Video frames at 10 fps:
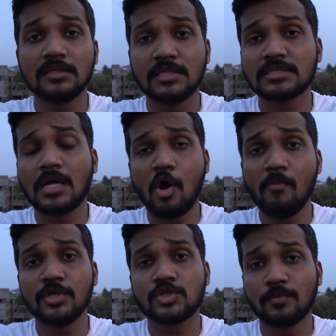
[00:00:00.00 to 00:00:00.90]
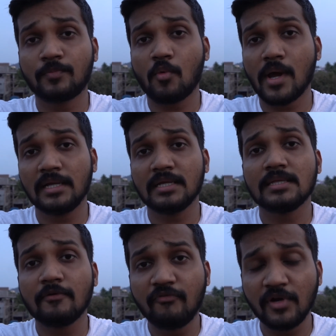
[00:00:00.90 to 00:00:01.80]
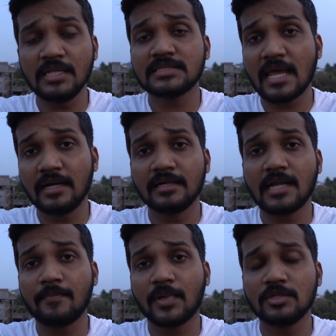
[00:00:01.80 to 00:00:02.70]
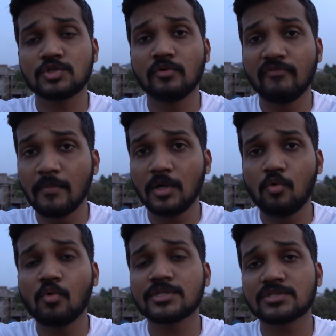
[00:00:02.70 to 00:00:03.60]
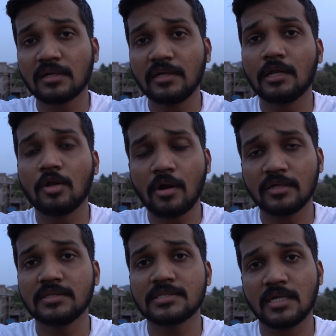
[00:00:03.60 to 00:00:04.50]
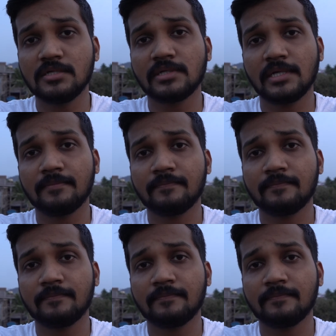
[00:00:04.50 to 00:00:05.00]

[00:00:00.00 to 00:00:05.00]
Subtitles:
this government should provide free sanitary napkins to women who are struggling a lot in this country.